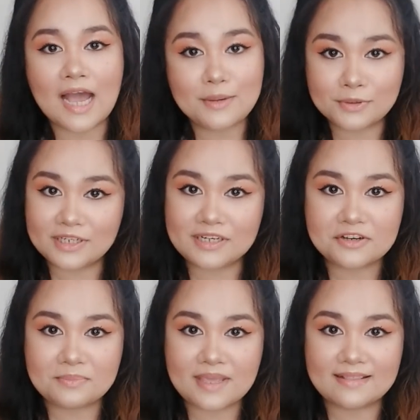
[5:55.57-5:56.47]
I would
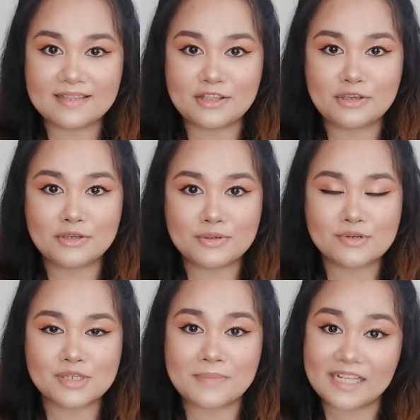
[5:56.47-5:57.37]
recommend that you
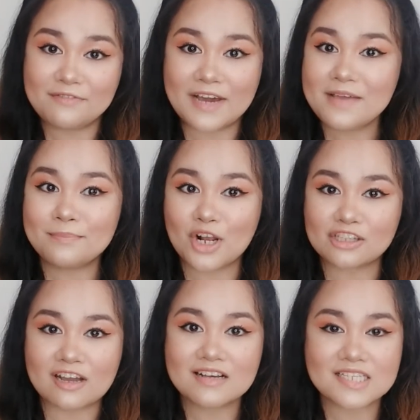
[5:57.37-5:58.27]
use mattifying
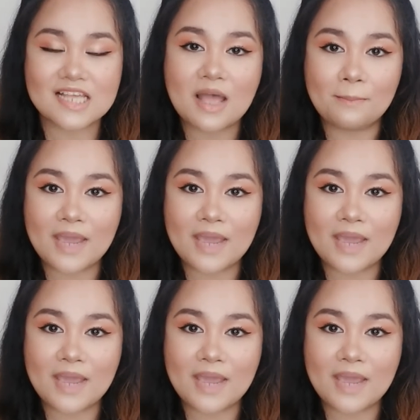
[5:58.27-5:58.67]
products.